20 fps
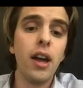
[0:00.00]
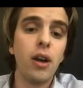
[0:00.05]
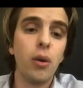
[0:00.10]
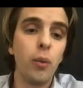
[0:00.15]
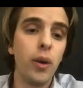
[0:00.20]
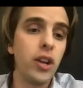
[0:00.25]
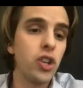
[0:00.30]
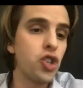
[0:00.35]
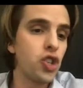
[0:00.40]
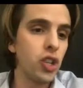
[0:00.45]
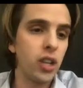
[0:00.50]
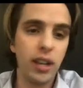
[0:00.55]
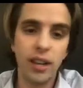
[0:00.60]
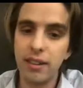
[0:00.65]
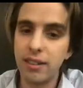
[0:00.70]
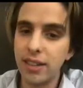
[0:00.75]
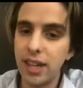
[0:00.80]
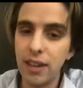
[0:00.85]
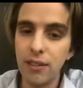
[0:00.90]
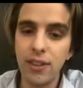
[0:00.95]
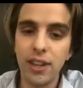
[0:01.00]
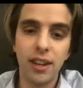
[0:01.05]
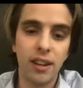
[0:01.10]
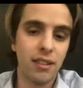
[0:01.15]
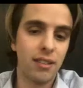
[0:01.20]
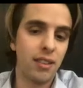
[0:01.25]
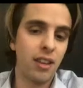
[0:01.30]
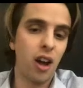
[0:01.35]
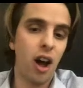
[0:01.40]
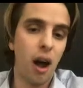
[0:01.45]
which is giving
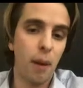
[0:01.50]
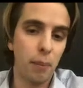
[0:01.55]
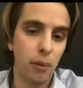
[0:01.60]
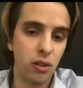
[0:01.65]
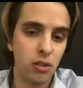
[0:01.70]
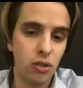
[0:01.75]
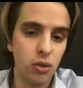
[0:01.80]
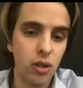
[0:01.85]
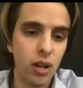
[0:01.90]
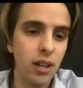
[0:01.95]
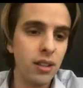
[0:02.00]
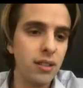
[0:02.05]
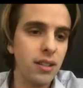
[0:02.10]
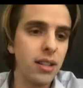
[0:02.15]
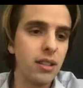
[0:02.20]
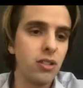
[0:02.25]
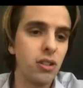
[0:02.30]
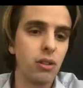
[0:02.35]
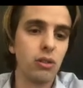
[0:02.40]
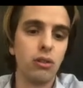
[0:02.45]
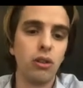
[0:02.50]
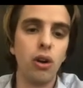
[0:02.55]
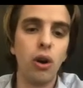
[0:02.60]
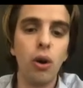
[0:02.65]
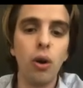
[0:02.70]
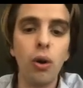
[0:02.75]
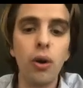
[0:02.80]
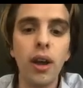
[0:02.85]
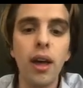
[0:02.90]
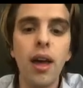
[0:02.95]
us the opportunity to
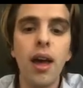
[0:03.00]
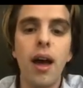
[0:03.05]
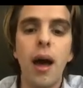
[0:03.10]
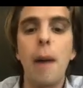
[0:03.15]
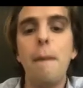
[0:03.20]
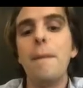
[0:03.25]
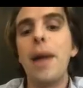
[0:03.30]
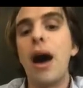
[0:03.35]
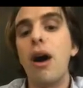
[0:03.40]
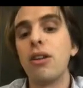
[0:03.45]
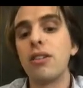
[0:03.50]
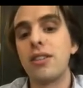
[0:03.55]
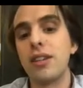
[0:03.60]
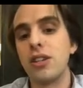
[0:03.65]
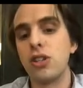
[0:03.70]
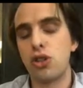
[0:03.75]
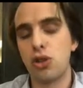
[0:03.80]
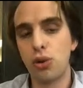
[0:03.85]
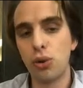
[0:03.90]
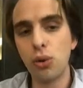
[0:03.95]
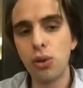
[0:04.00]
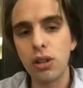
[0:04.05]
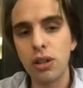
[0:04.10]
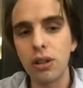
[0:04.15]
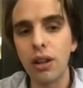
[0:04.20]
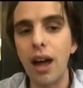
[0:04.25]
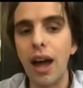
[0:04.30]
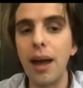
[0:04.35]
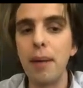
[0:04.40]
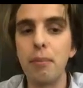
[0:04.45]
load a mounted tooth
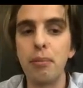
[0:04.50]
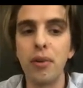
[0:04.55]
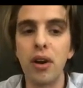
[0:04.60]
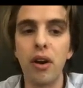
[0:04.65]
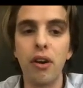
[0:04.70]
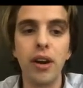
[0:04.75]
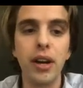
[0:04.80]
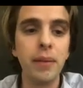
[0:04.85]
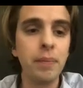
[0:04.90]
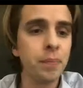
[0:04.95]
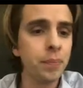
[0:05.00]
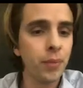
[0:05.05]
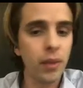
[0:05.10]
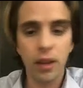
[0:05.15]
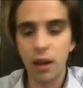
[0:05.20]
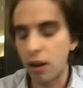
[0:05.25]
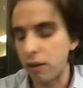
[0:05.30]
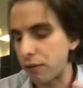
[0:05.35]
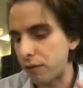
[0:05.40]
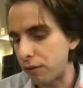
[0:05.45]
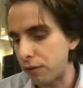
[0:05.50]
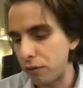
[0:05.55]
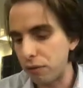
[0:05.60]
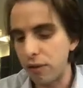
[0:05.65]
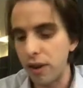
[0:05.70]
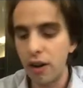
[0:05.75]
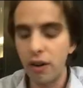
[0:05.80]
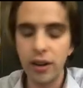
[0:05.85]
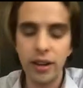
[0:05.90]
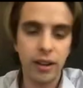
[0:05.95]
library of
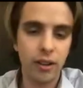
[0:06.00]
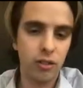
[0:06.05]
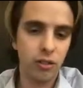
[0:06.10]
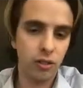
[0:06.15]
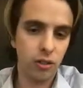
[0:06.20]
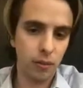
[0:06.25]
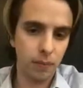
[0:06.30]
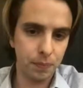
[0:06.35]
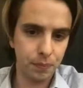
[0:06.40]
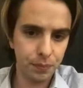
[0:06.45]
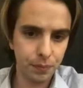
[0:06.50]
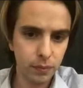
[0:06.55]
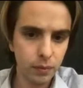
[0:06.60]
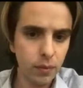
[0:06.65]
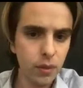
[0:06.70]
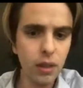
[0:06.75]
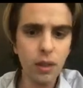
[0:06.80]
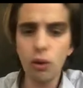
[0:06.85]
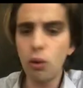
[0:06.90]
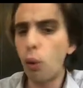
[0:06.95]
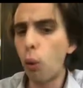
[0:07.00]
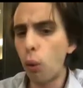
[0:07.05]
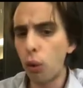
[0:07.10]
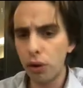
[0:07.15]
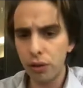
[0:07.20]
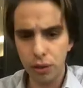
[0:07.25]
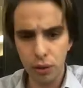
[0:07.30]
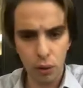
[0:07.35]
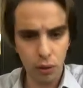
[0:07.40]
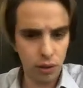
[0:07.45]
various
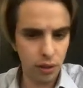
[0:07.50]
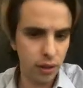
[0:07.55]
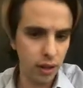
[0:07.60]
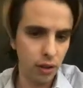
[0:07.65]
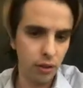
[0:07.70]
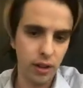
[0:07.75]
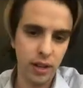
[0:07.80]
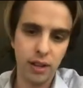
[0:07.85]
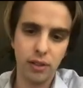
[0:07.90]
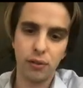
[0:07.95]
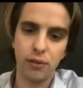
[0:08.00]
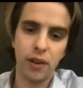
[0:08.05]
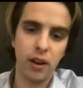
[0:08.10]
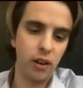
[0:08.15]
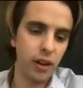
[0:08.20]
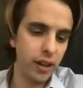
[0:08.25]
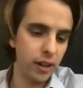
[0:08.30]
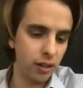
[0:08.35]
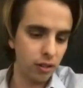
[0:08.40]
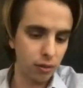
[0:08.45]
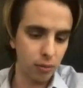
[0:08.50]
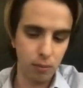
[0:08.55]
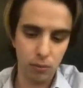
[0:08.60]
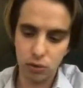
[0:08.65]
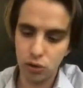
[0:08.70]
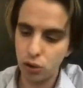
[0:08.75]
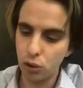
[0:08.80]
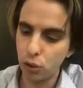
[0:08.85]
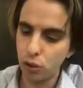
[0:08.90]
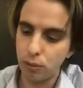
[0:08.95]
ortho theories, various
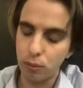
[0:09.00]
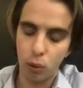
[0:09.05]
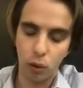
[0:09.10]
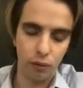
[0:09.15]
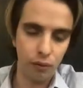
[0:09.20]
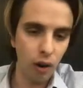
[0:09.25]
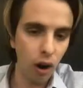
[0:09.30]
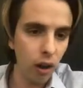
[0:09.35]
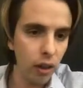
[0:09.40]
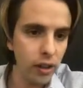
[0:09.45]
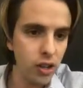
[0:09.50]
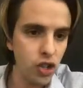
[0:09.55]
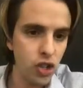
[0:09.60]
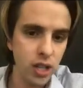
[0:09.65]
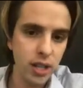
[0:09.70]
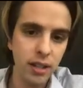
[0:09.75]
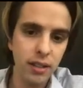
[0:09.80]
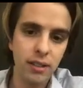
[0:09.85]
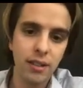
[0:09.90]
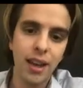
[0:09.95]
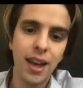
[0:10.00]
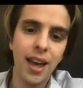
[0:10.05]
tooth morphologies,